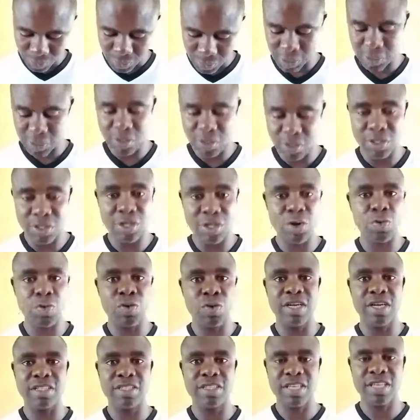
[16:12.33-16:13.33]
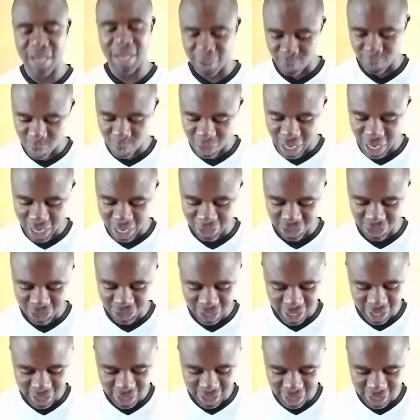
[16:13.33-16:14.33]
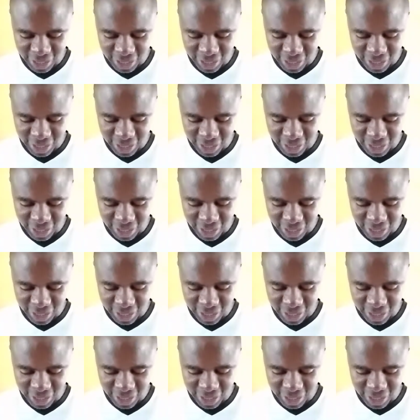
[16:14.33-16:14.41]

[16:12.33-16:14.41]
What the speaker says: words Haywood and Shelley.